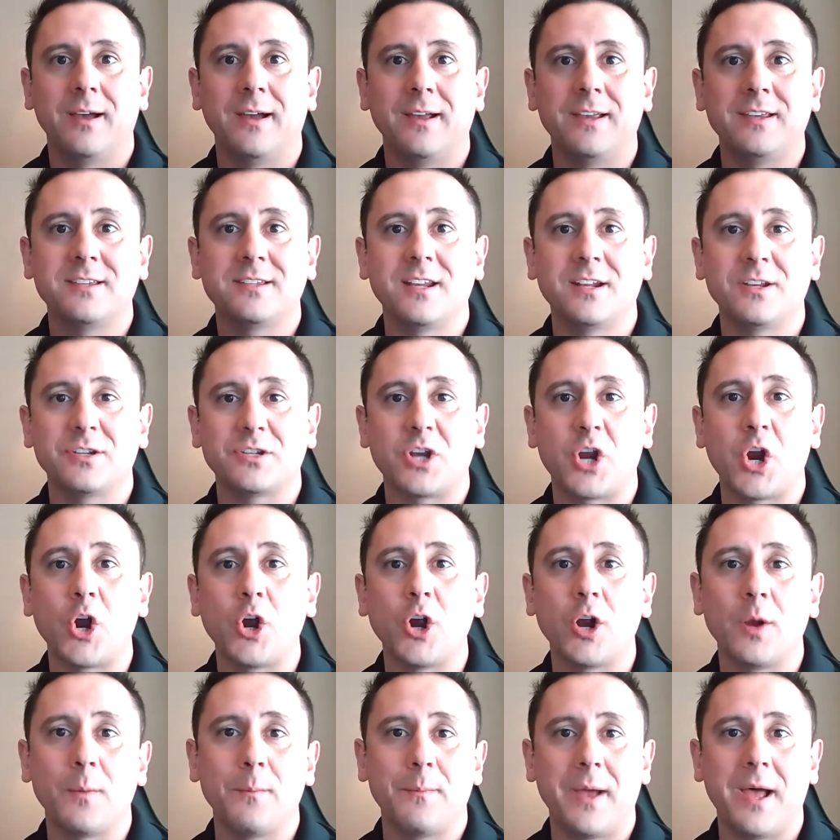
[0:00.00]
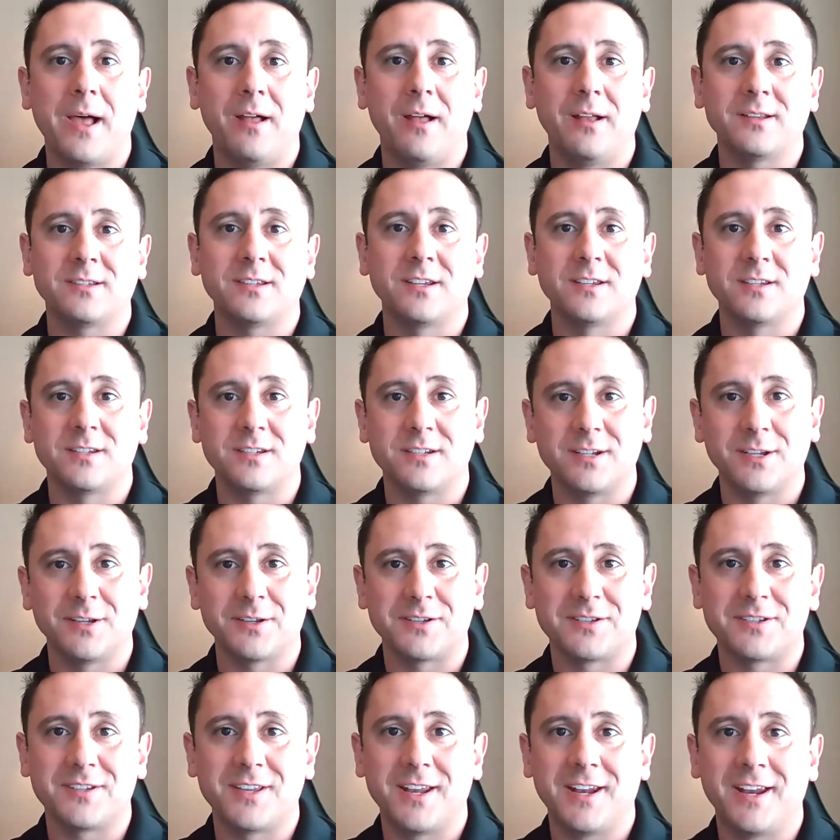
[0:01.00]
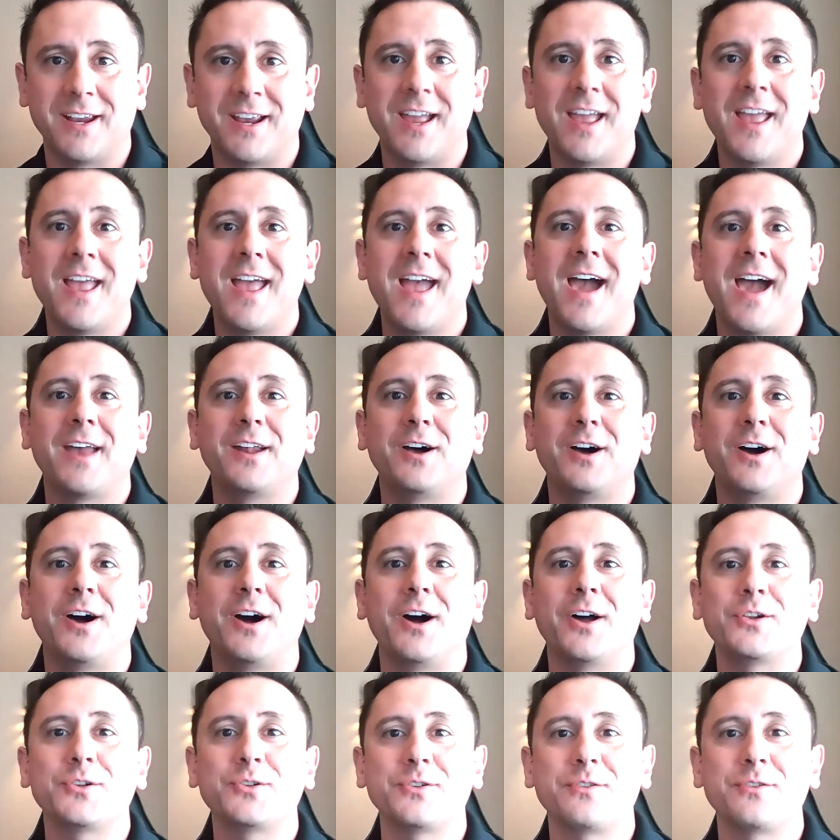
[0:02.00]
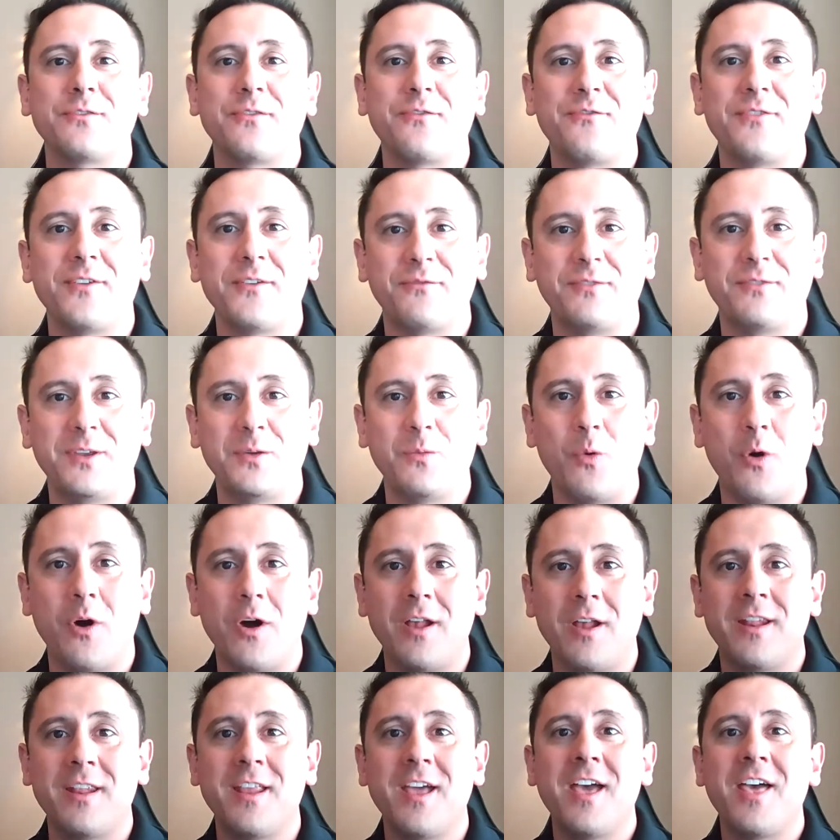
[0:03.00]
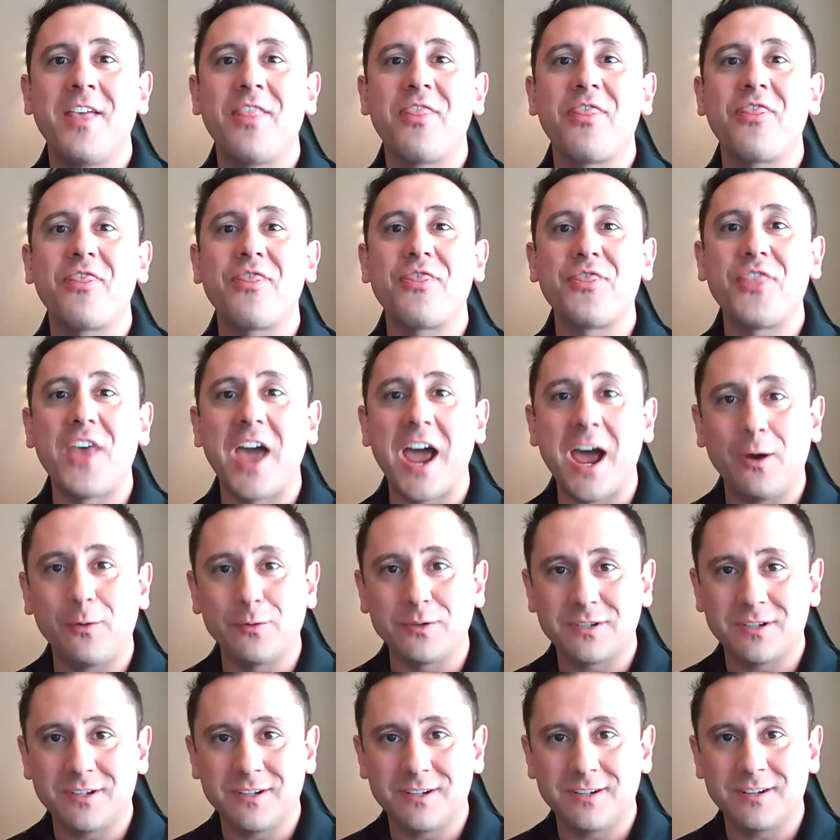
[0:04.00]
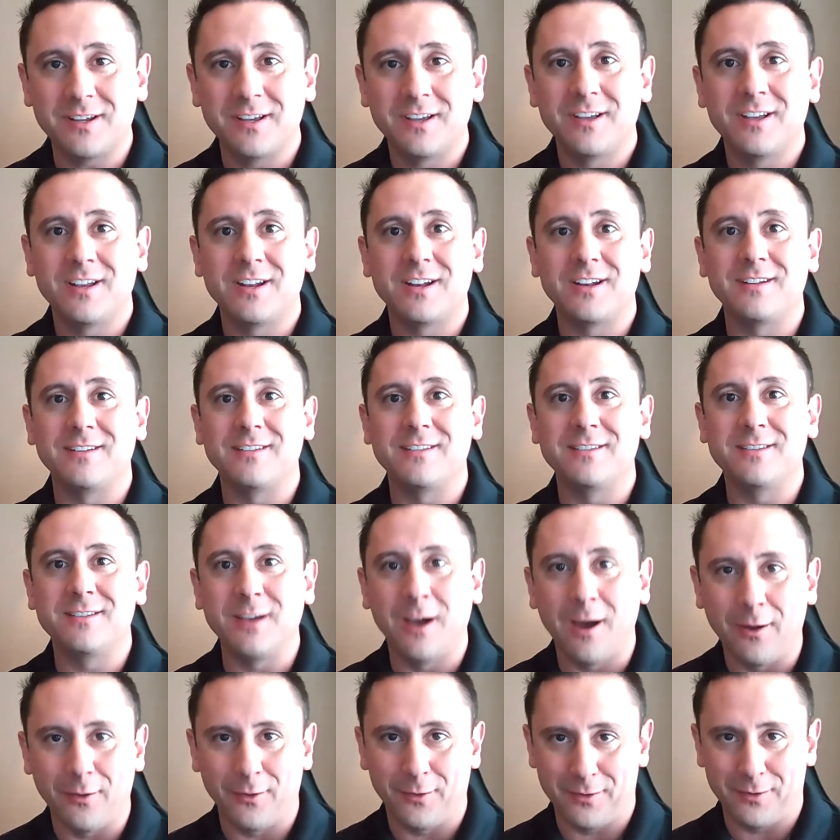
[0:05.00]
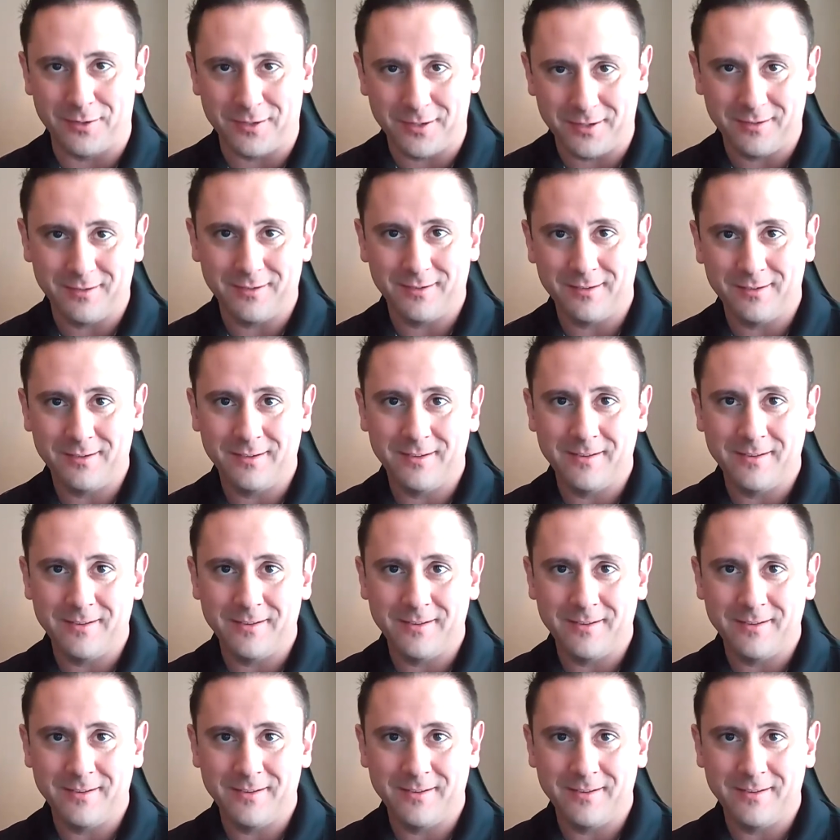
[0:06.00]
He said his current balance is still sitting at $151,000.